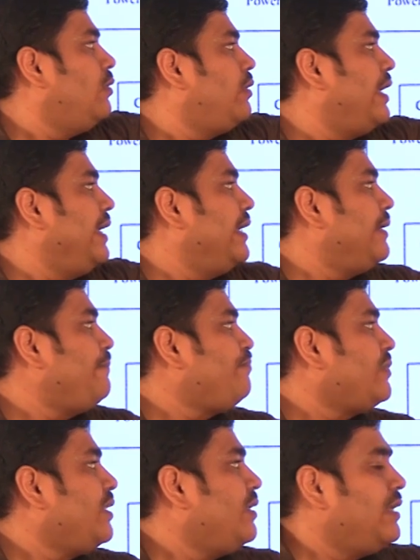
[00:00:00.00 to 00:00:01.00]
Okay.
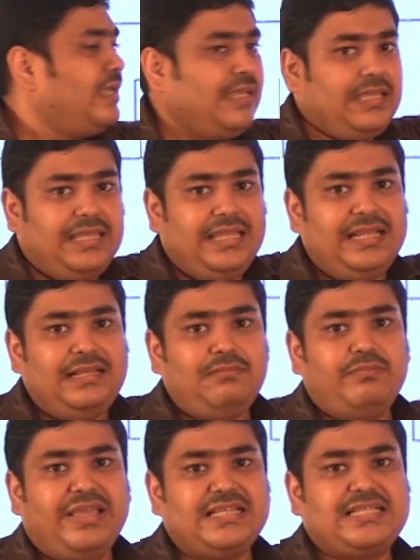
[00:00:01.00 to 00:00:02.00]

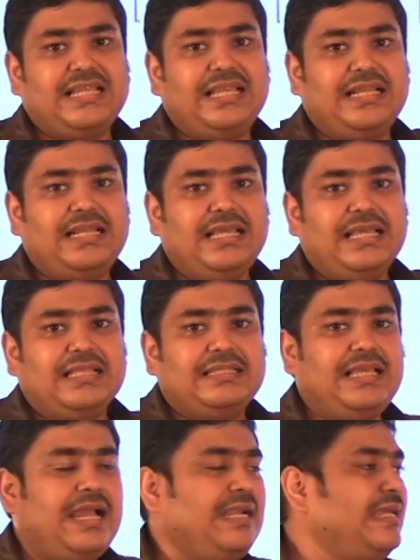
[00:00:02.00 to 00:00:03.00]
In machine,
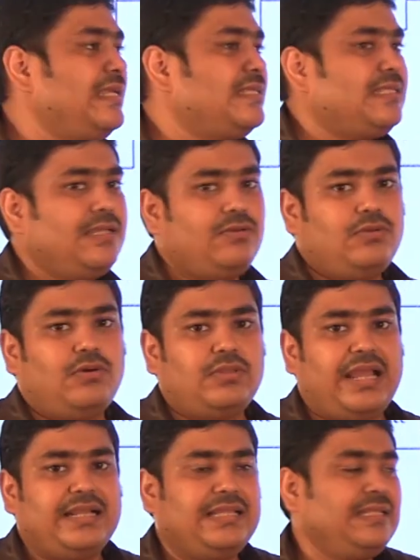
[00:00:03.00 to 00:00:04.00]
there is, you know
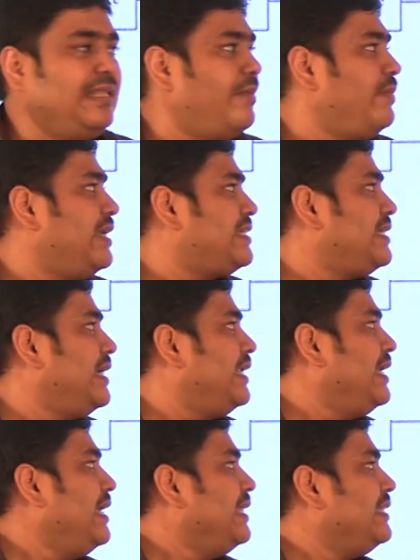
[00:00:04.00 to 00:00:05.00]
that in the
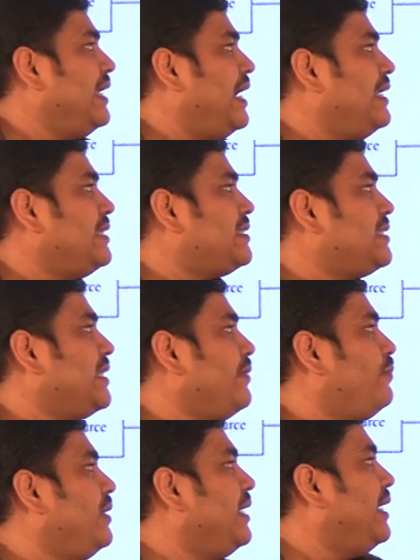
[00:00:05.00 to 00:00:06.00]
machine there is
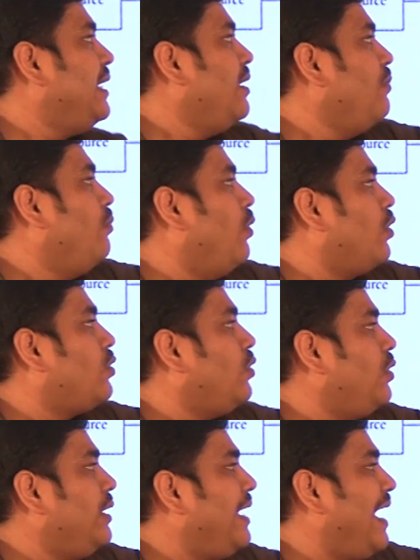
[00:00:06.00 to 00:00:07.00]
simply
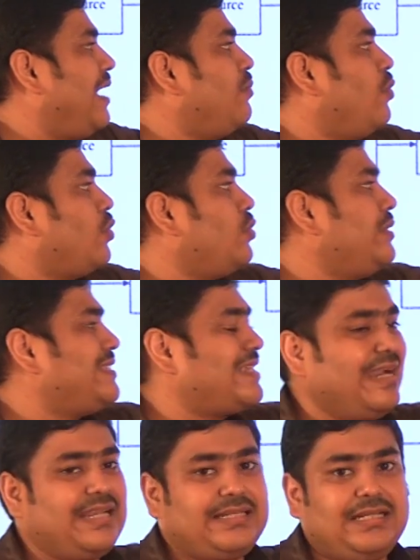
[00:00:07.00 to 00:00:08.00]
motor and motor is
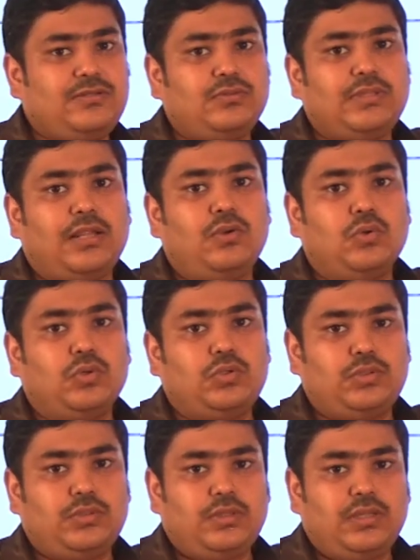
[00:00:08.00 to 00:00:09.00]
connected to the load.